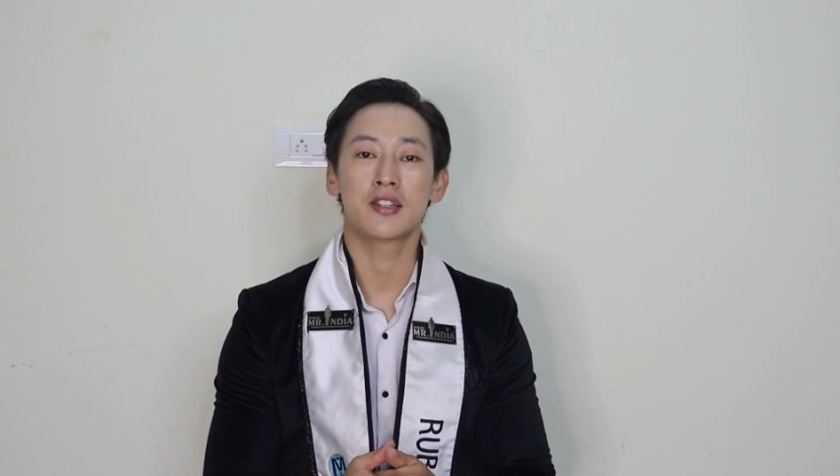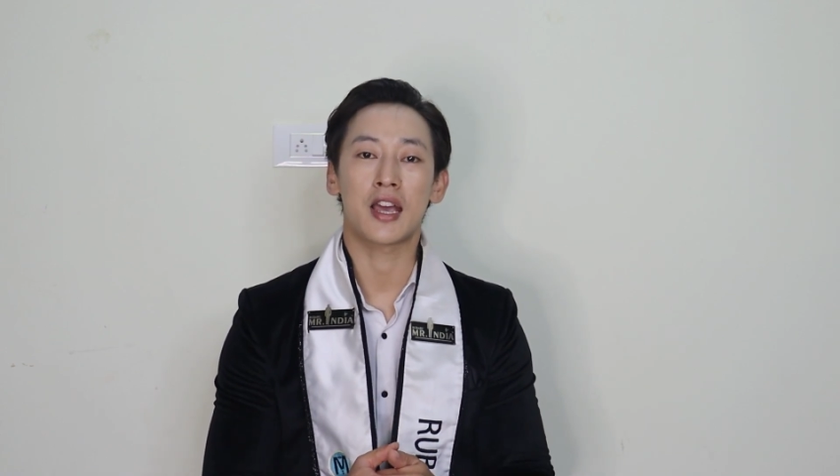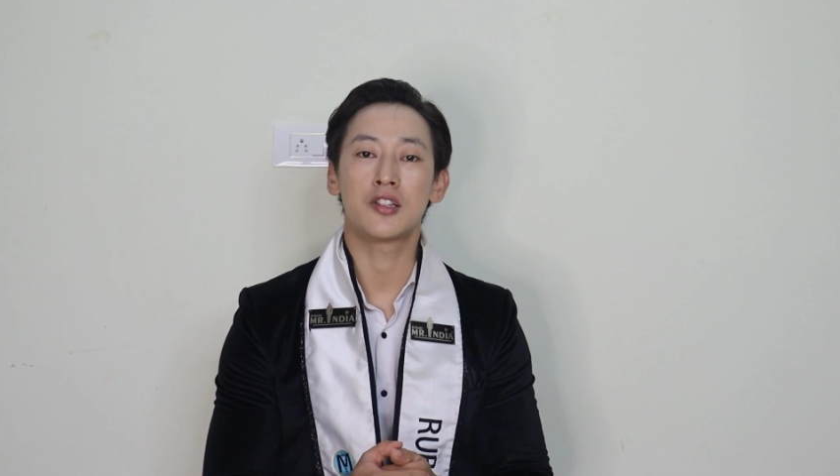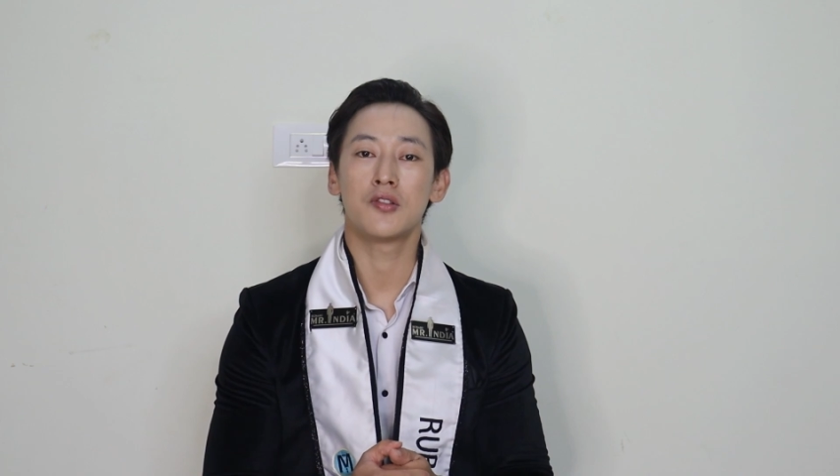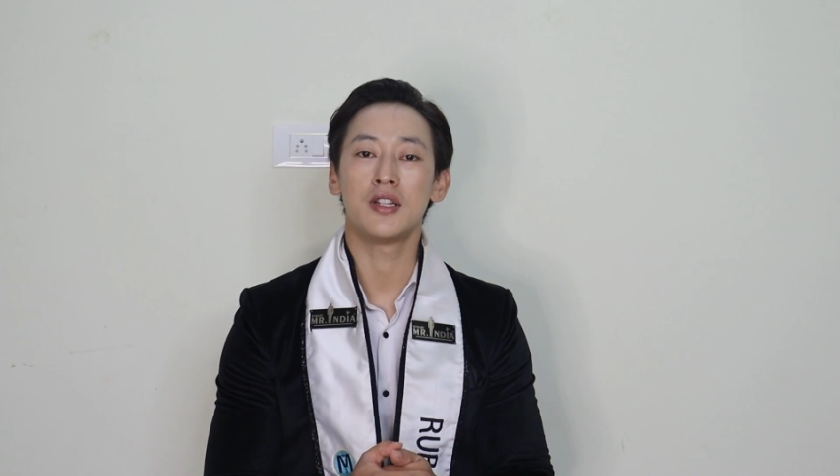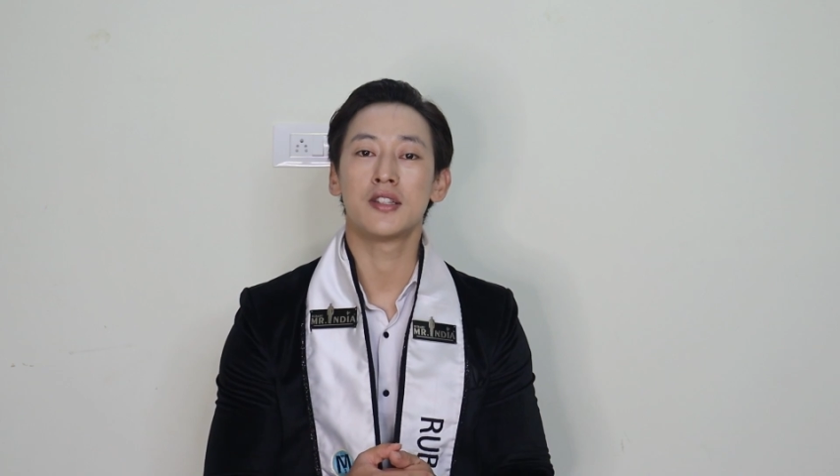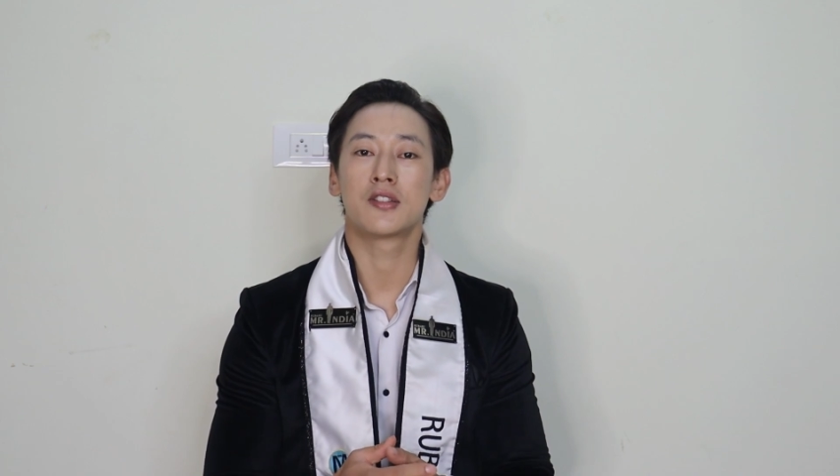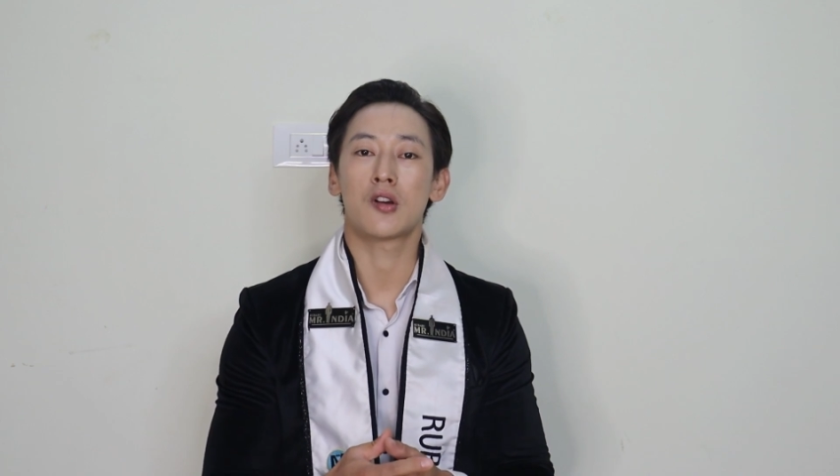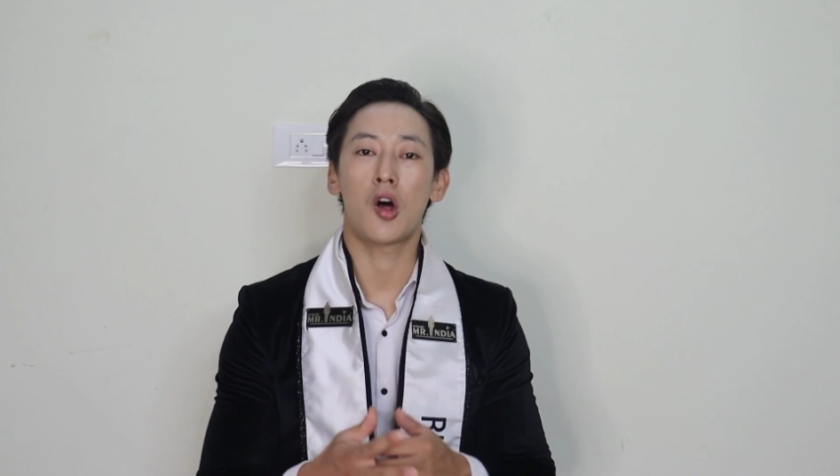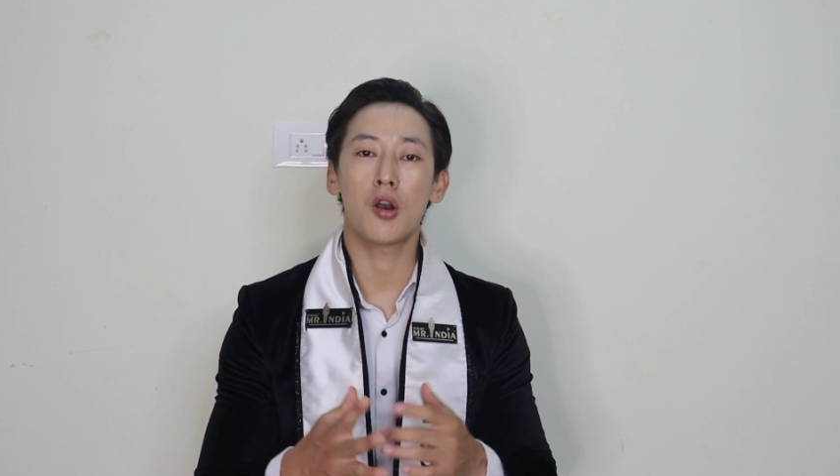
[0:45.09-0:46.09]
schedule
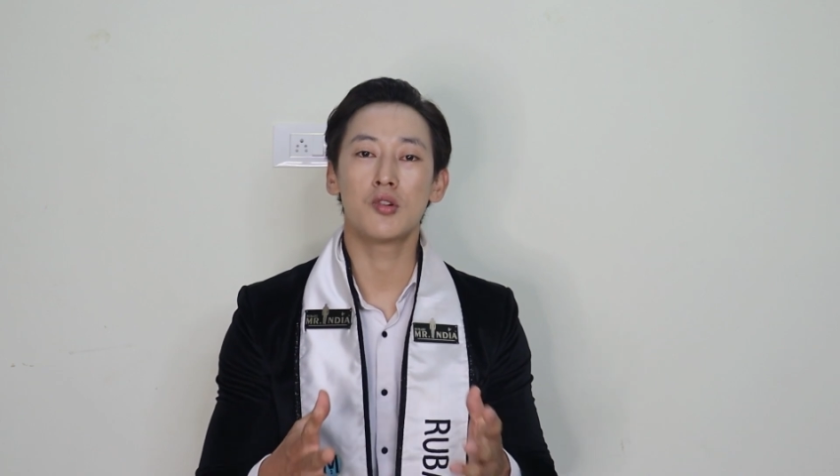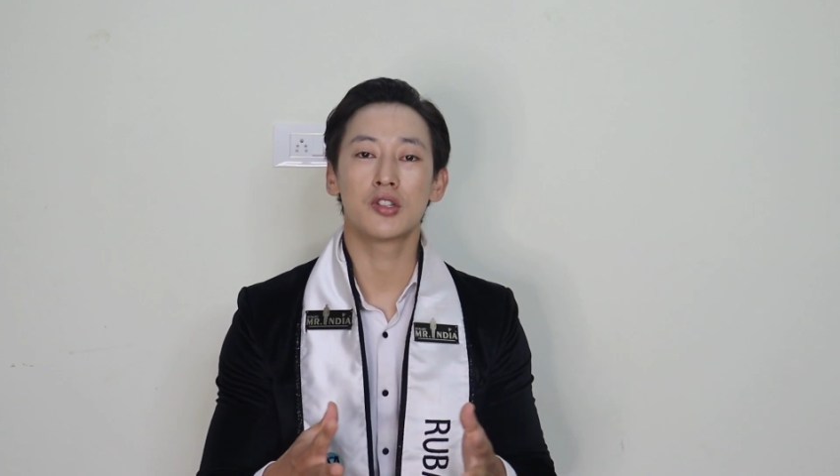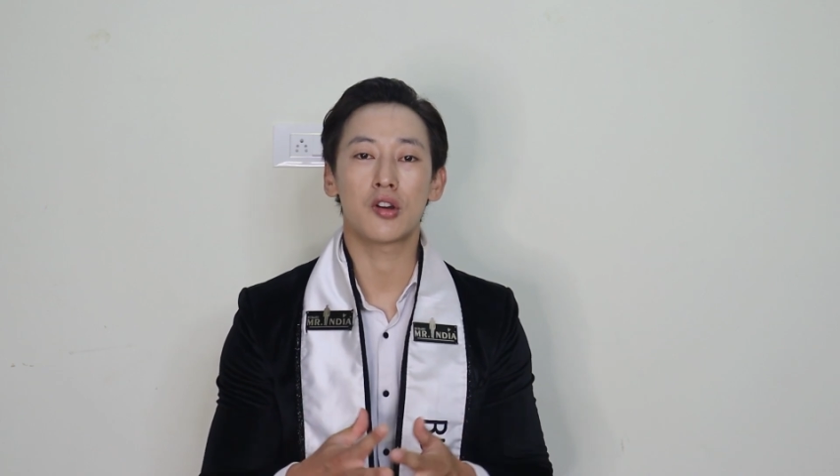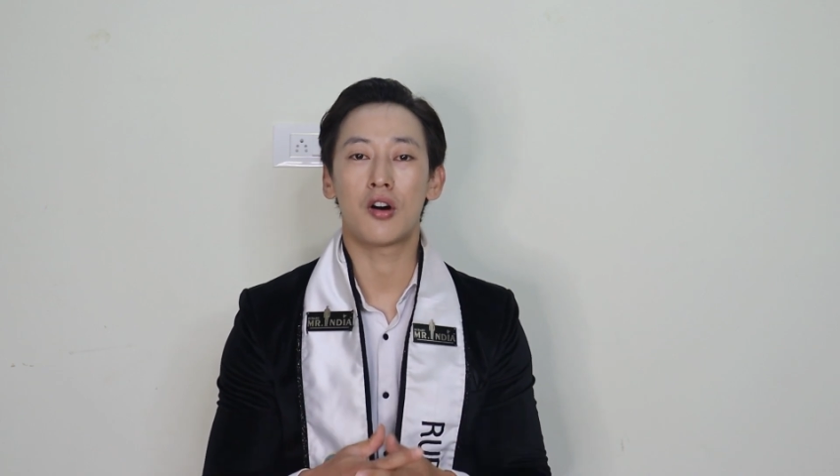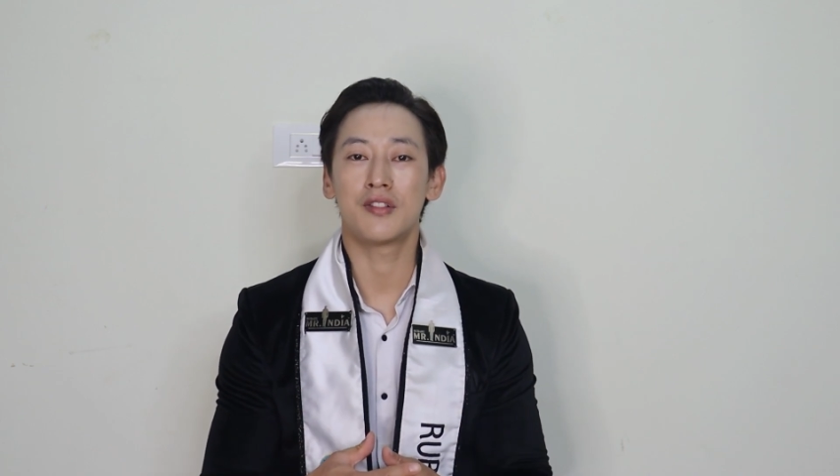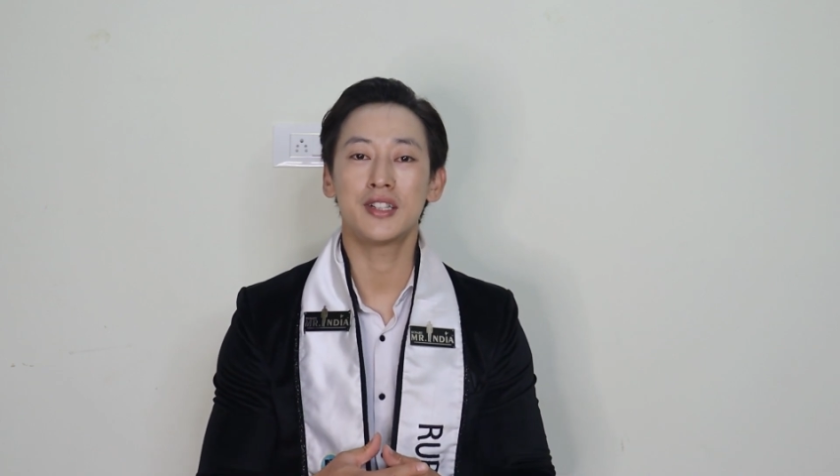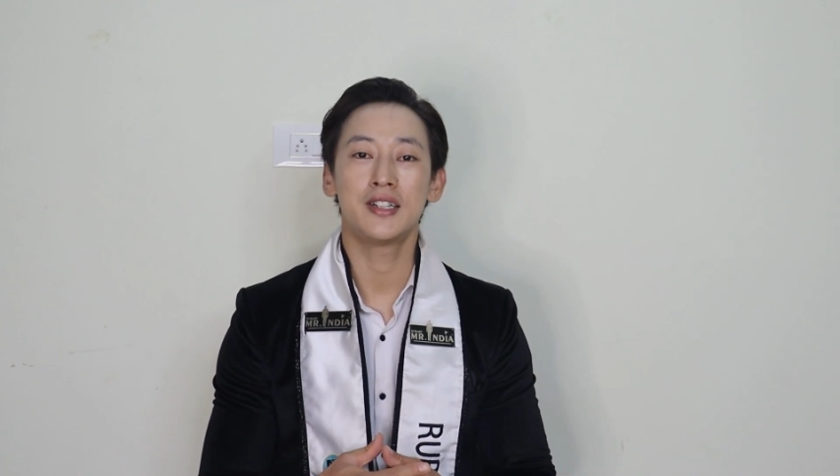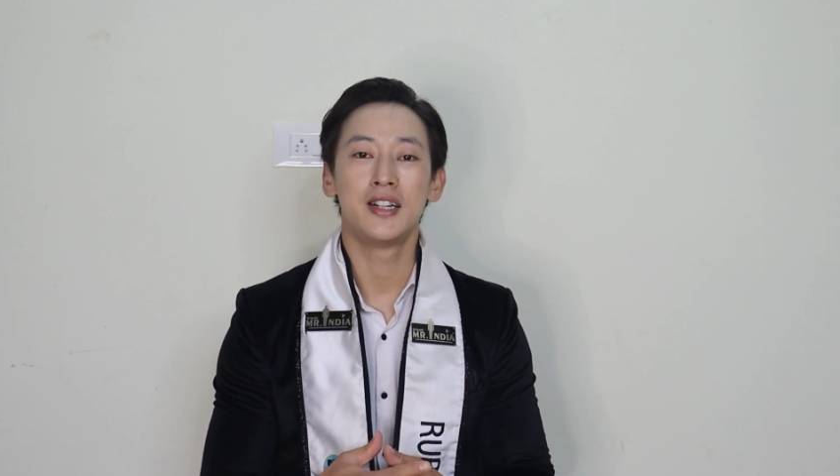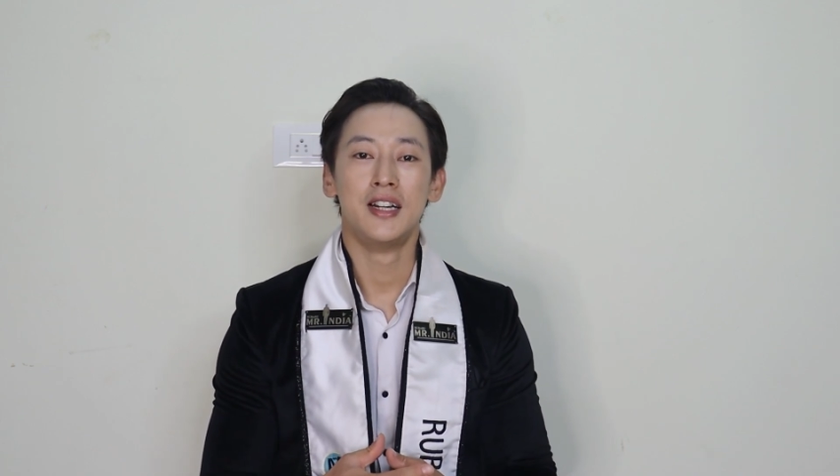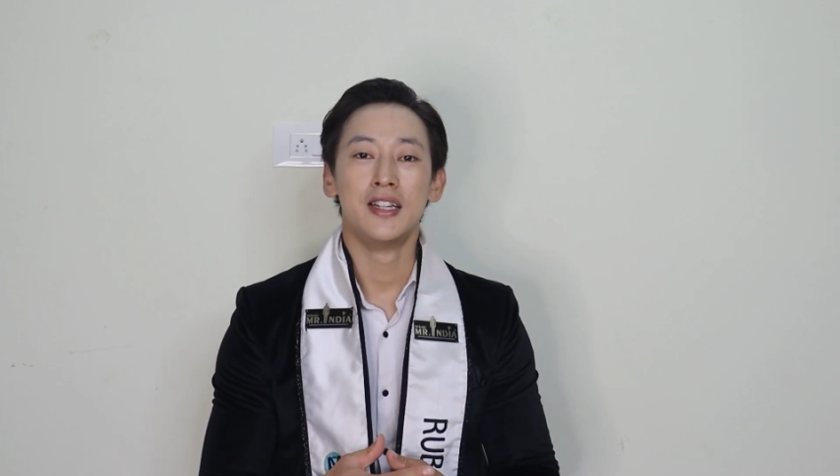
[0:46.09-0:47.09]
is almost over.